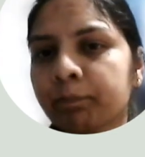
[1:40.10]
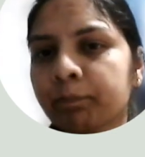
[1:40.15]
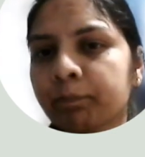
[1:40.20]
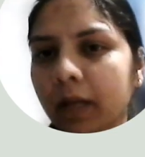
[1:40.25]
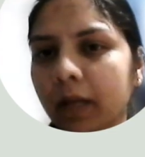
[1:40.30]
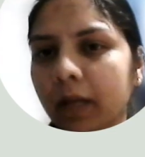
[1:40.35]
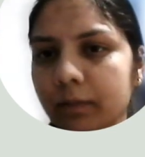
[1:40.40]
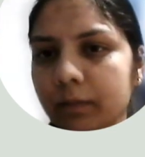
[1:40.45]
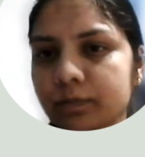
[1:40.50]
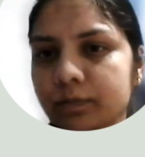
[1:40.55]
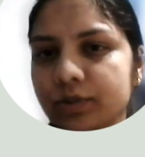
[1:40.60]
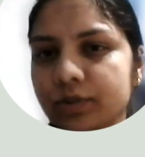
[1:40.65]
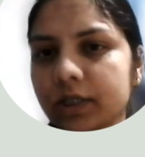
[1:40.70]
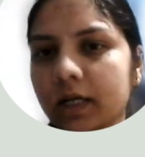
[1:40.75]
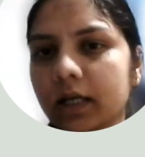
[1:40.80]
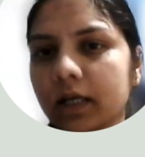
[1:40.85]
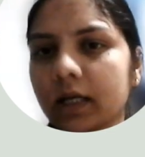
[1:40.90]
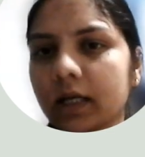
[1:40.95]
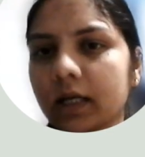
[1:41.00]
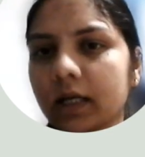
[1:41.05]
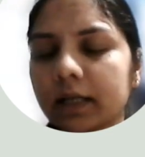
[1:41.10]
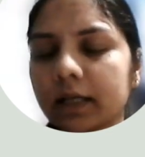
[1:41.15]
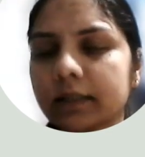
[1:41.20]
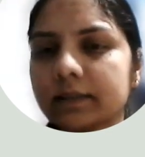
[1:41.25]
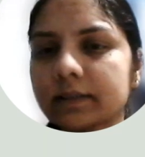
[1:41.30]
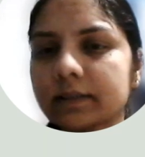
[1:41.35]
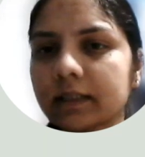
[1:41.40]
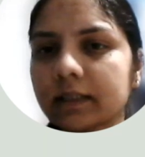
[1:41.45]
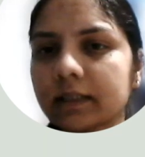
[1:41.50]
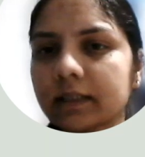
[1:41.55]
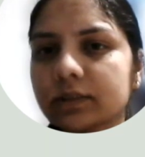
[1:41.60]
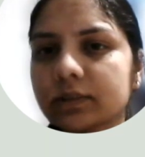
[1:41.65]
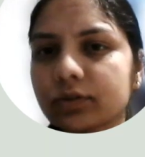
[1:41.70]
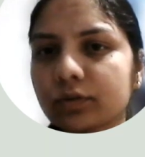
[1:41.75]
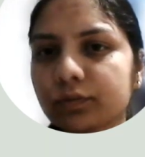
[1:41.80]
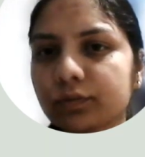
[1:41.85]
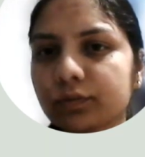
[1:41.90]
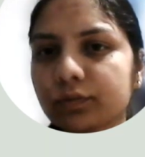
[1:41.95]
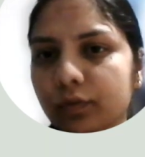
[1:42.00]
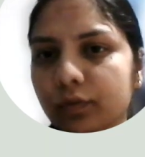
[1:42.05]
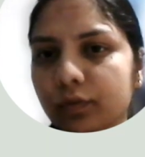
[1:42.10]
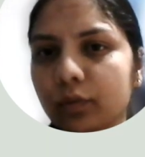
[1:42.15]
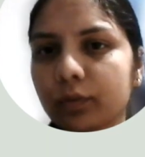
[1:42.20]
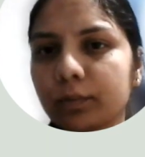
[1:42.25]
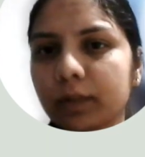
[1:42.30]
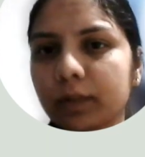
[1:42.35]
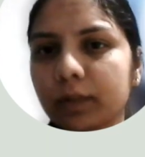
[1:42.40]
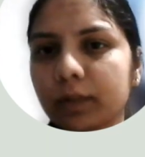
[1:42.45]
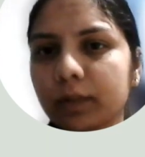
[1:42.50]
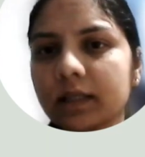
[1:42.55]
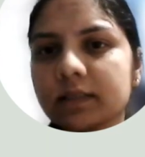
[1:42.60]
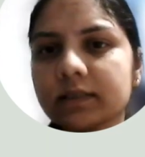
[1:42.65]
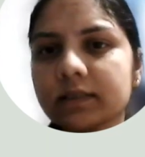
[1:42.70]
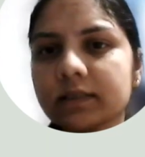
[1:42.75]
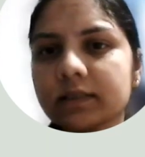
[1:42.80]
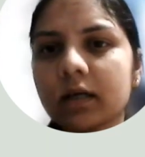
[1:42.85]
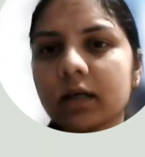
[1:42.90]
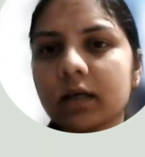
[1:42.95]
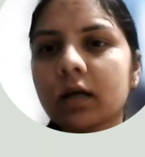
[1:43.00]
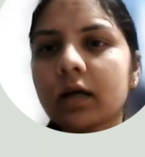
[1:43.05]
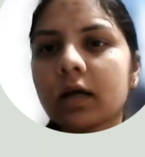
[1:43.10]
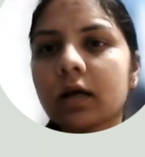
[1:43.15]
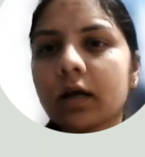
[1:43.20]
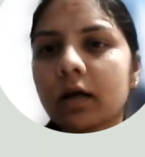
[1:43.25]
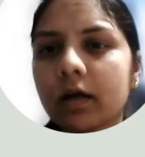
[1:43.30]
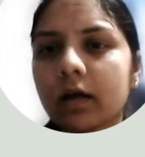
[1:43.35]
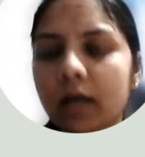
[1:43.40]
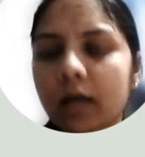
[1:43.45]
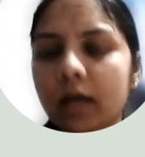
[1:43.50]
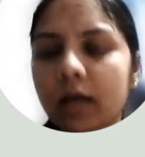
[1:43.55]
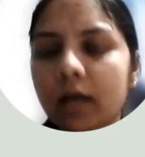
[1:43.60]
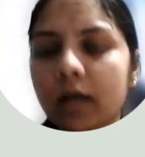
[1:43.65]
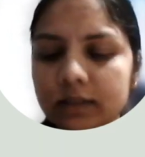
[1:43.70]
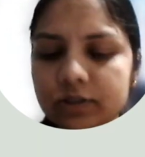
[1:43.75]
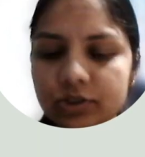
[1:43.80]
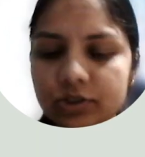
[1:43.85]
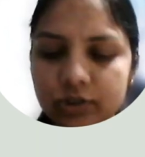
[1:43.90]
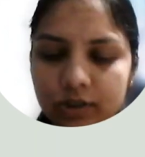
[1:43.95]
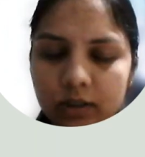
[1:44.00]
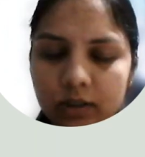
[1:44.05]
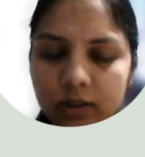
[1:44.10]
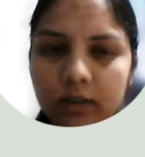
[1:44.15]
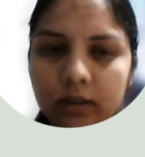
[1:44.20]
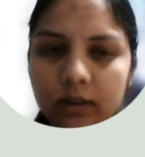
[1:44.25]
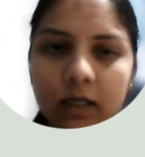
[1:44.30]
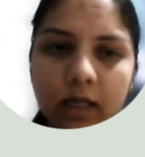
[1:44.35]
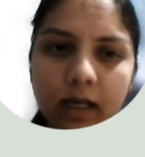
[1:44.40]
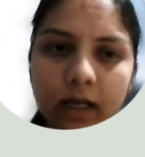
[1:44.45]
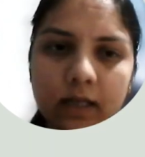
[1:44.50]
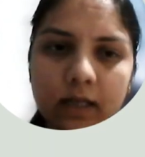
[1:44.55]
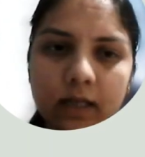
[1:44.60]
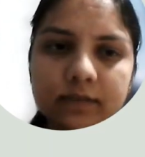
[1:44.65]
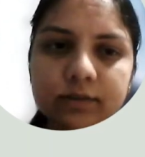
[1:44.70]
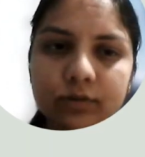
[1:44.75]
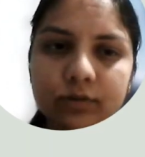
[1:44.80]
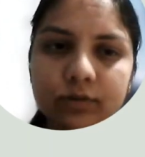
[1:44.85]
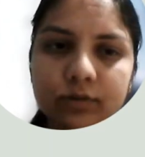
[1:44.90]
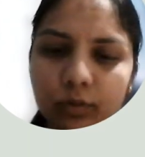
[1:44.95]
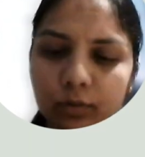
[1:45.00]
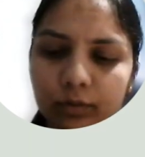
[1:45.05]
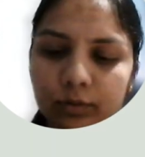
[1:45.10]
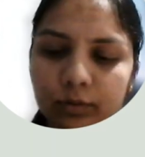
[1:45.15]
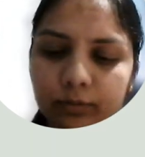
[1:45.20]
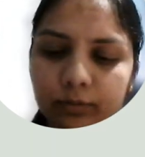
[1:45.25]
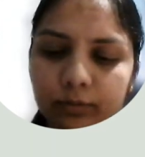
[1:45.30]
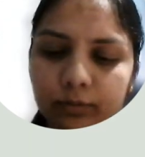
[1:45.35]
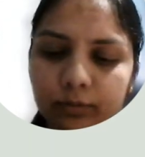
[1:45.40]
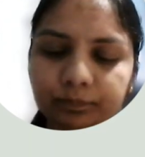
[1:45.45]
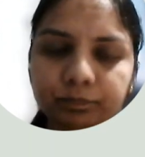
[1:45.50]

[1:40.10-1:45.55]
M shell, n is equals to 4 means N shell, and so on.